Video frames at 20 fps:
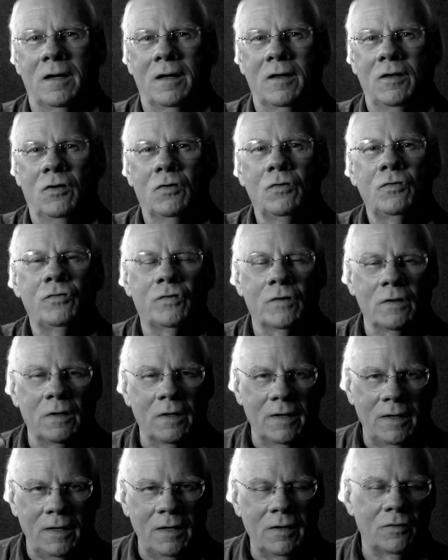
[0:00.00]
use the
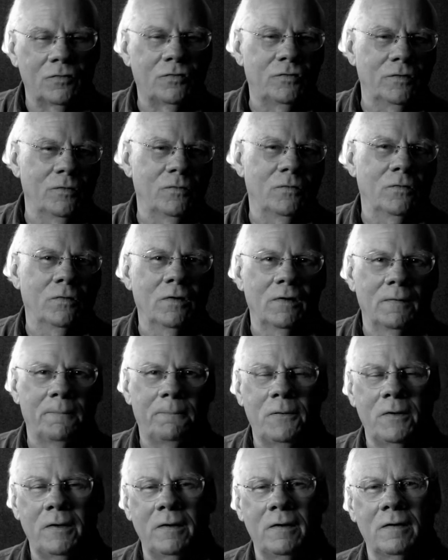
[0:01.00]
links that will
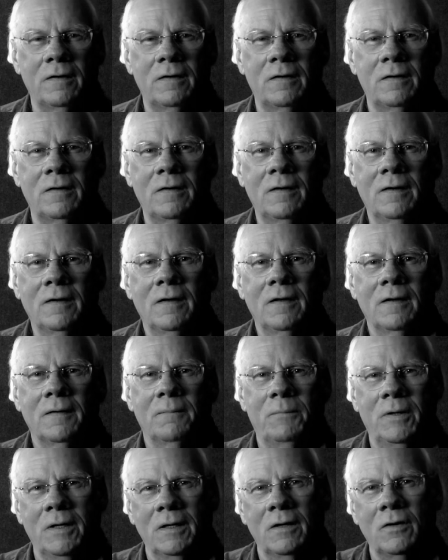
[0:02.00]
appear
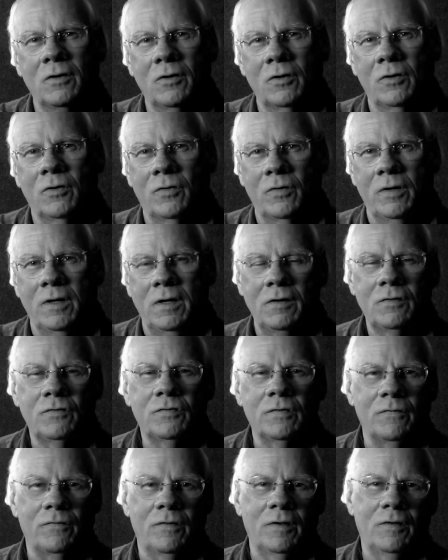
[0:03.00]
below
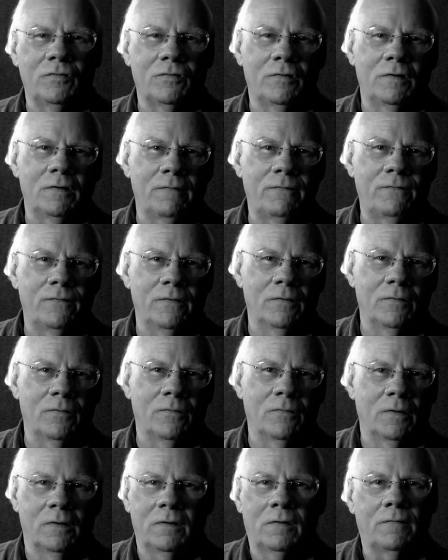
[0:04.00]
each of these different
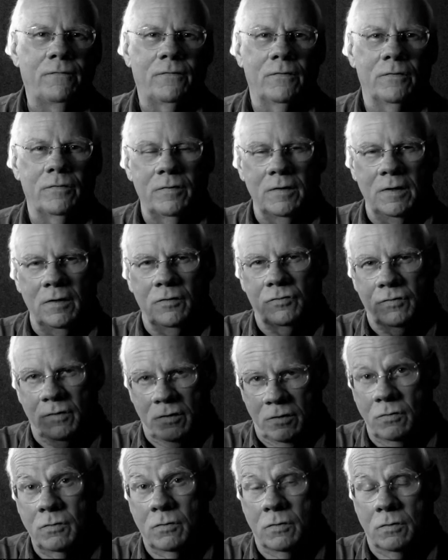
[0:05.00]
wonderful things
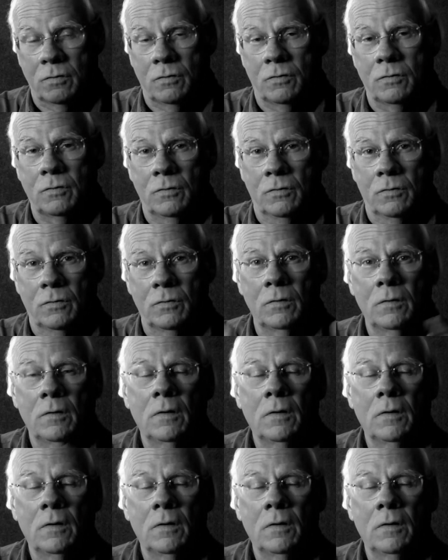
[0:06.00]
that you can do